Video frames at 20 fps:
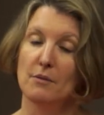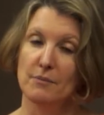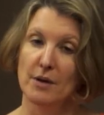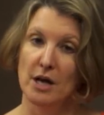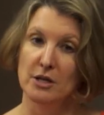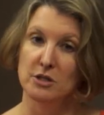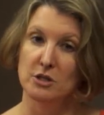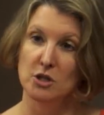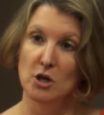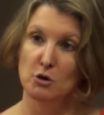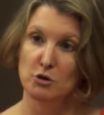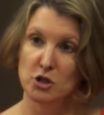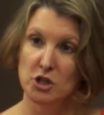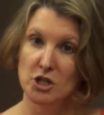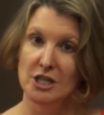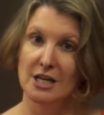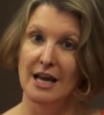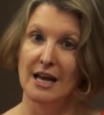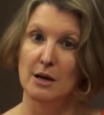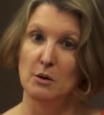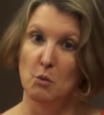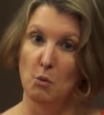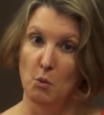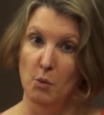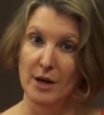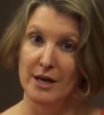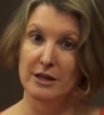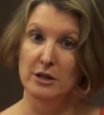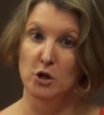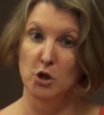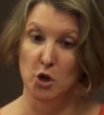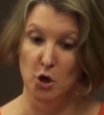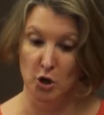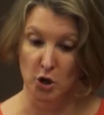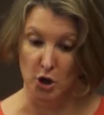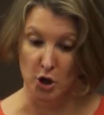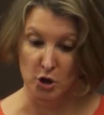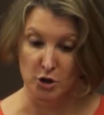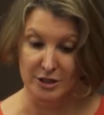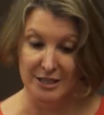associate with
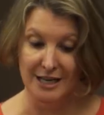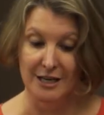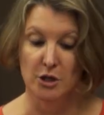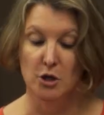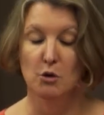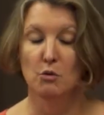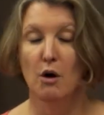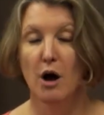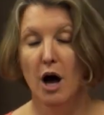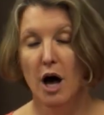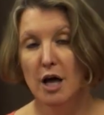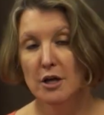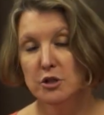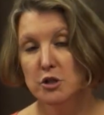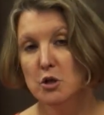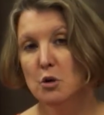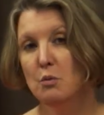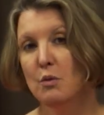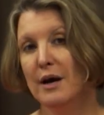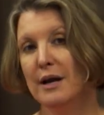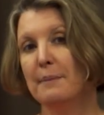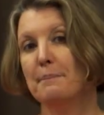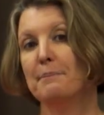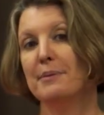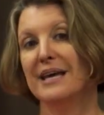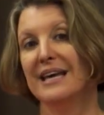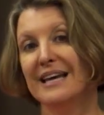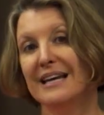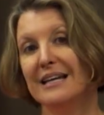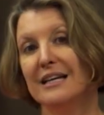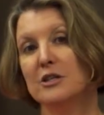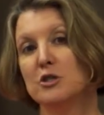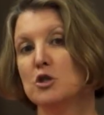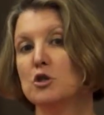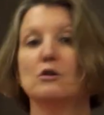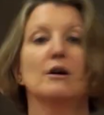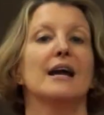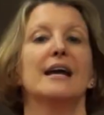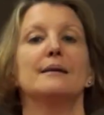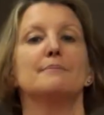yours. And you also want to pick a
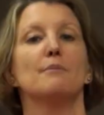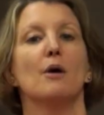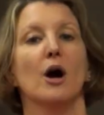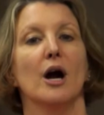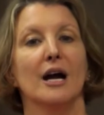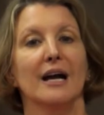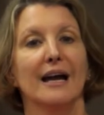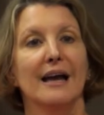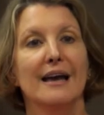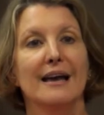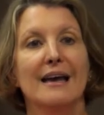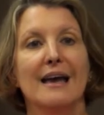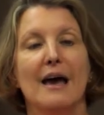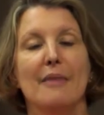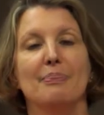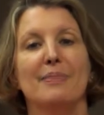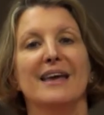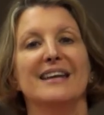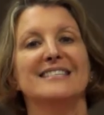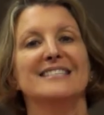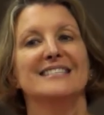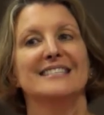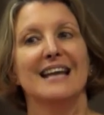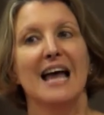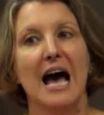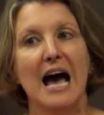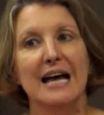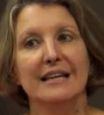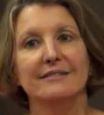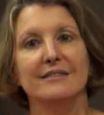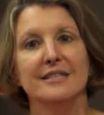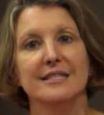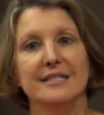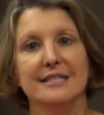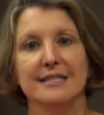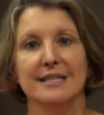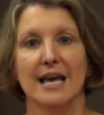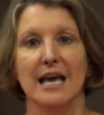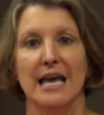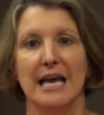trademark that is not the
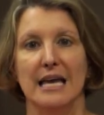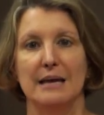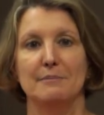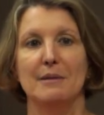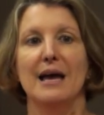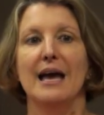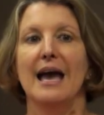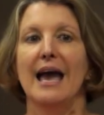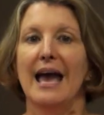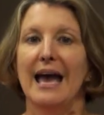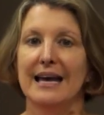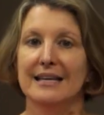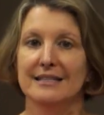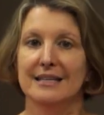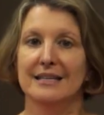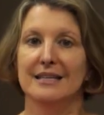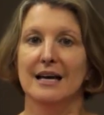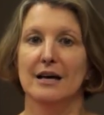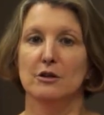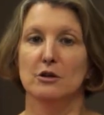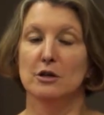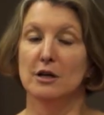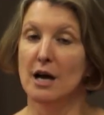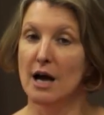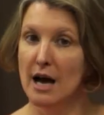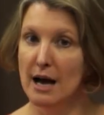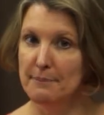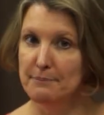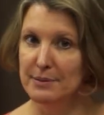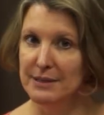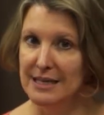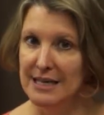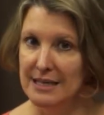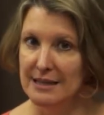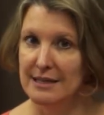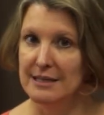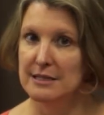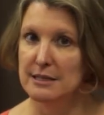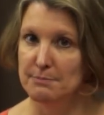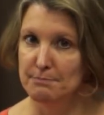same as another company
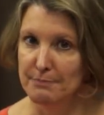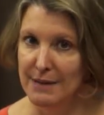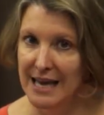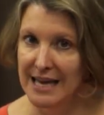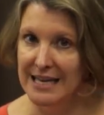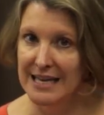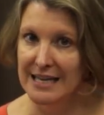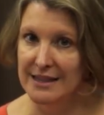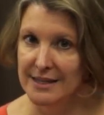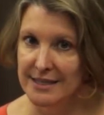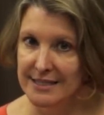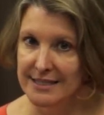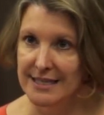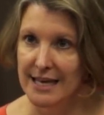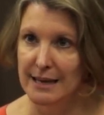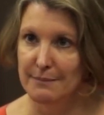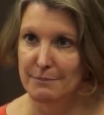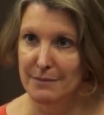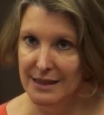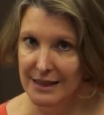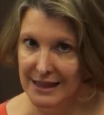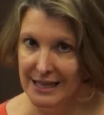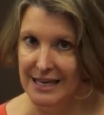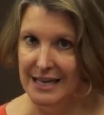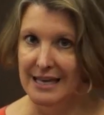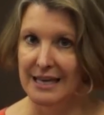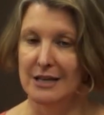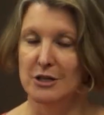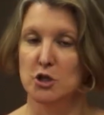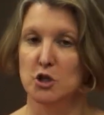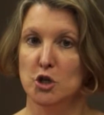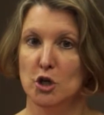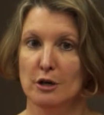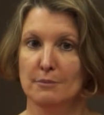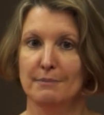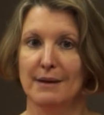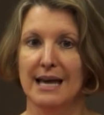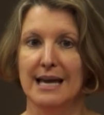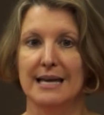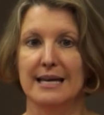that's making the same thing as you're
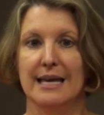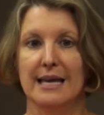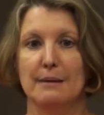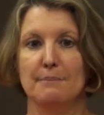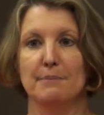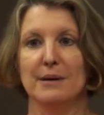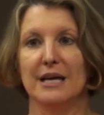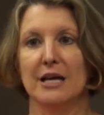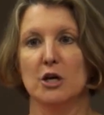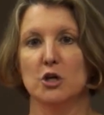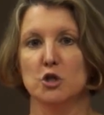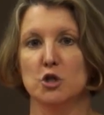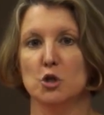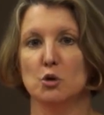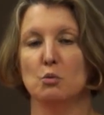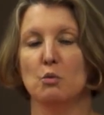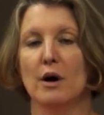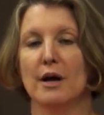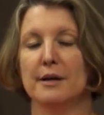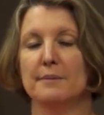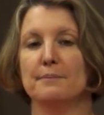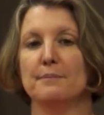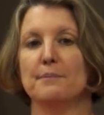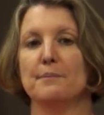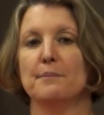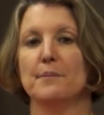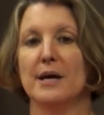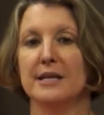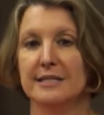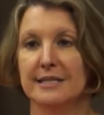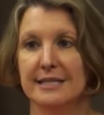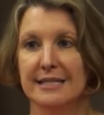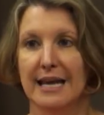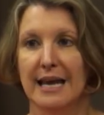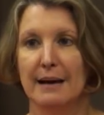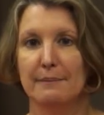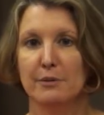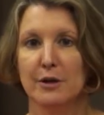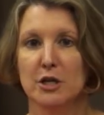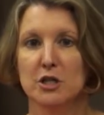making because you want to
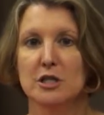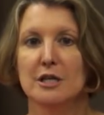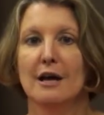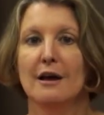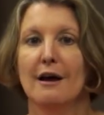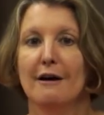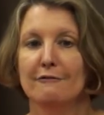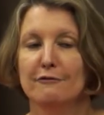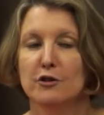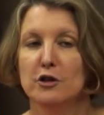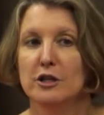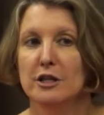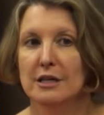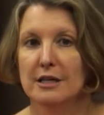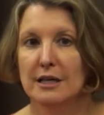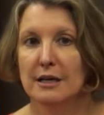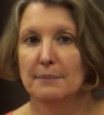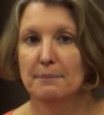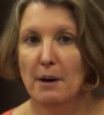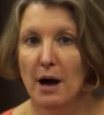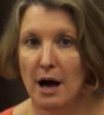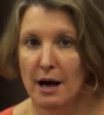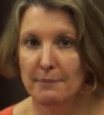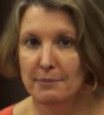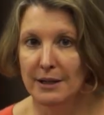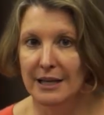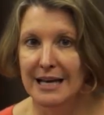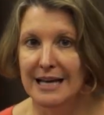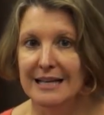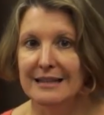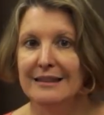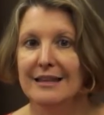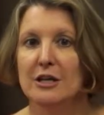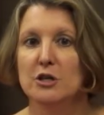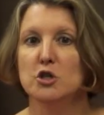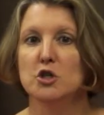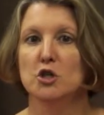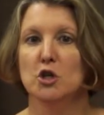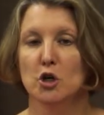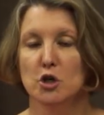establish for the public
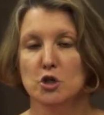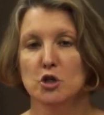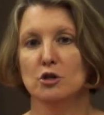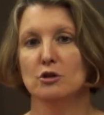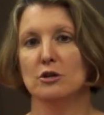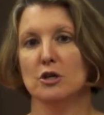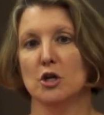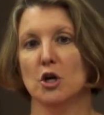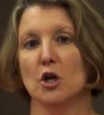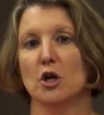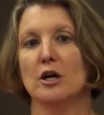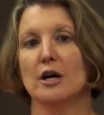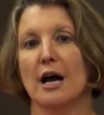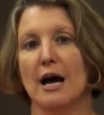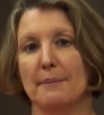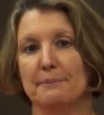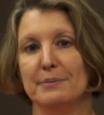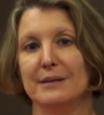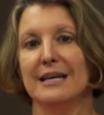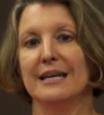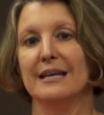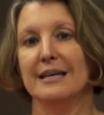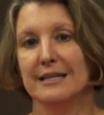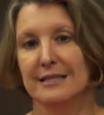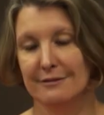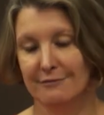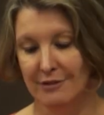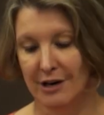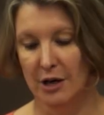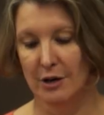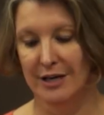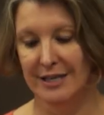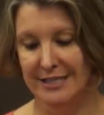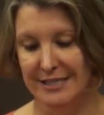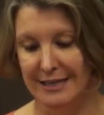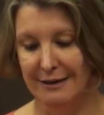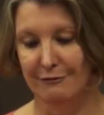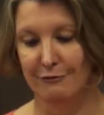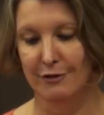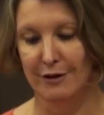that your, your company is very
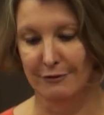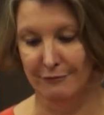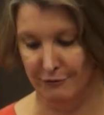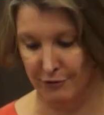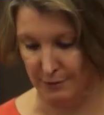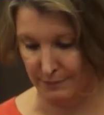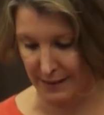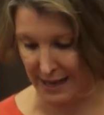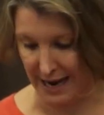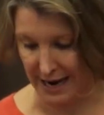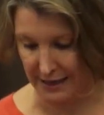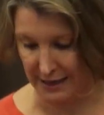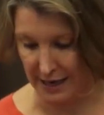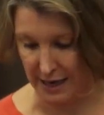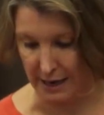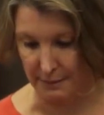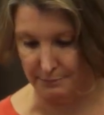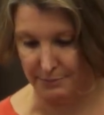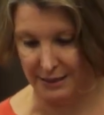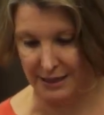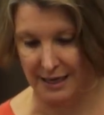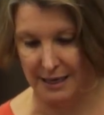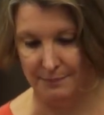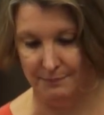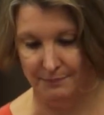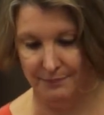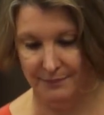different from that company.